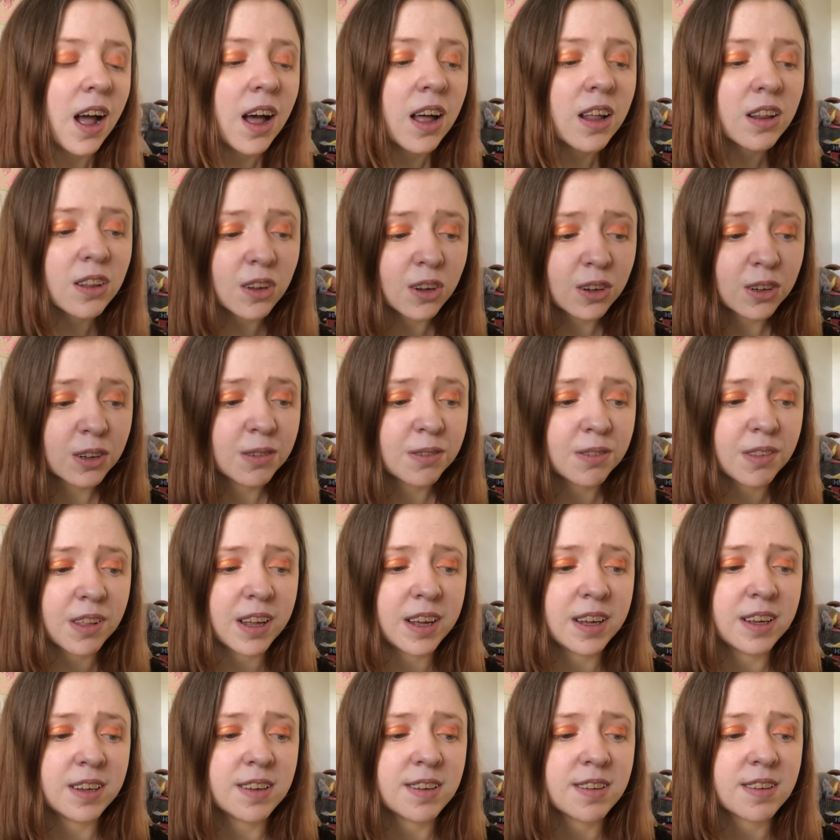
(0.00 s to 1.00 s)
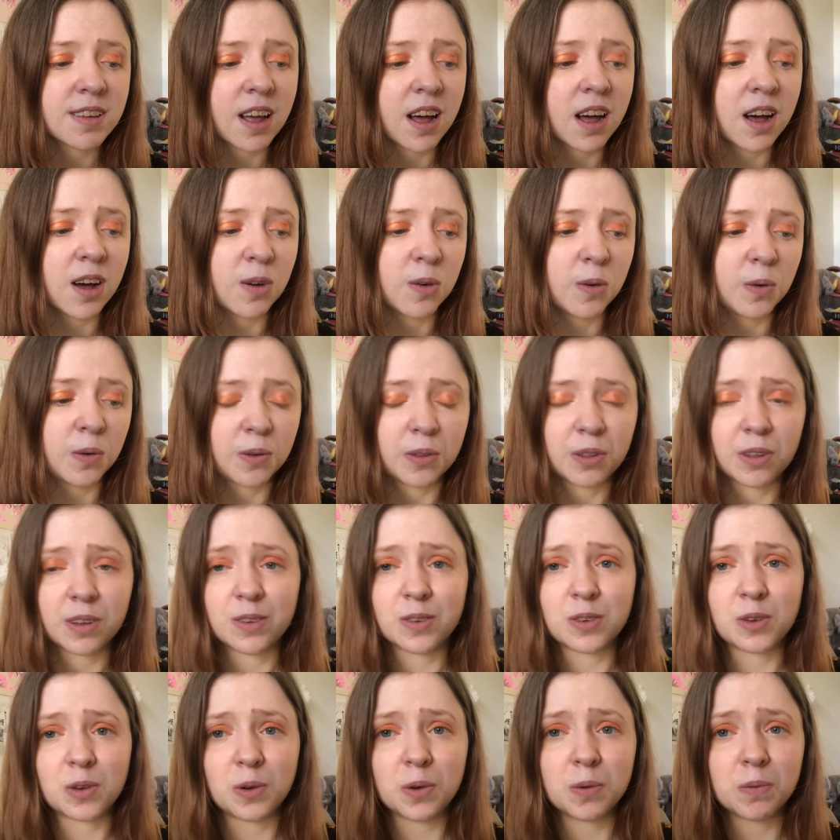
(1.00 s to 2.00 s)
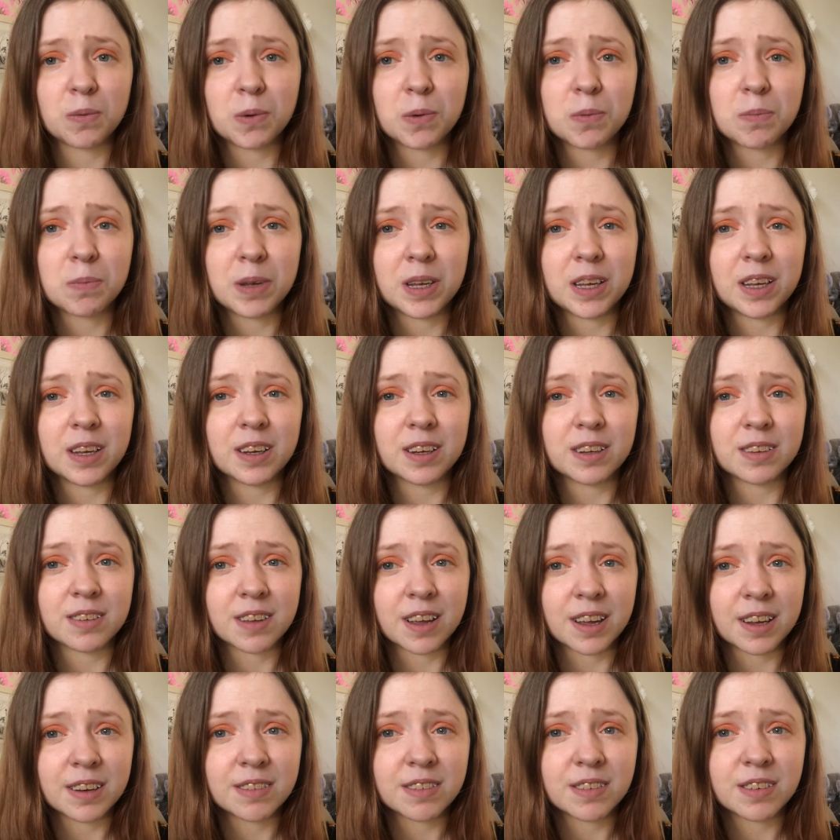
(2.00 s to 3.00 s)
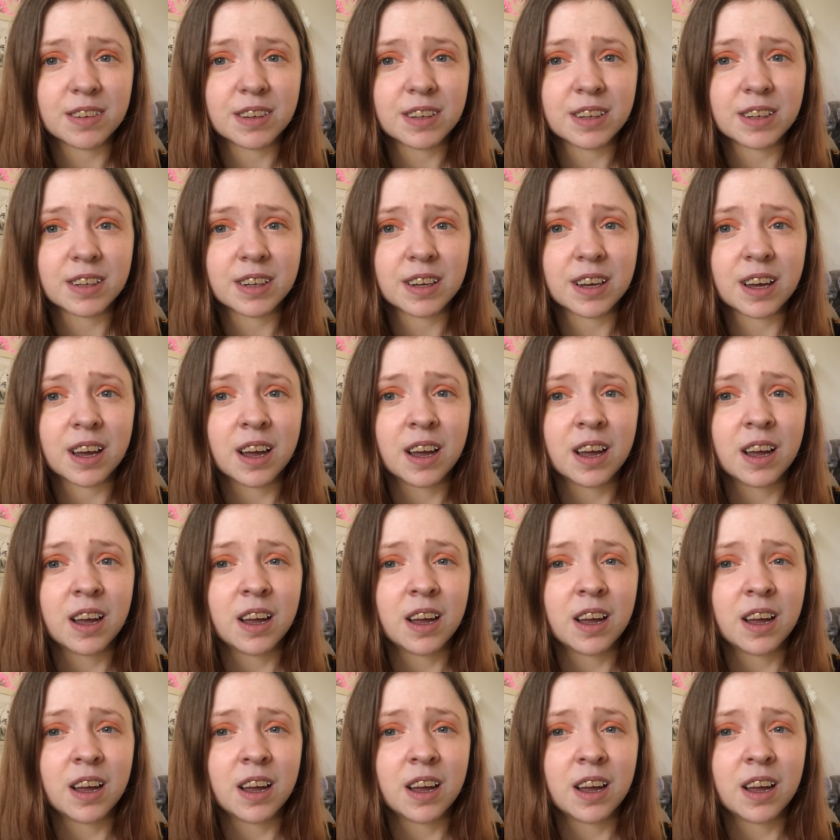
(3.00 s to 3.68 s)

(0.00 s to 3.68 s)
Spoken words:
a lot of these are authors who will be attending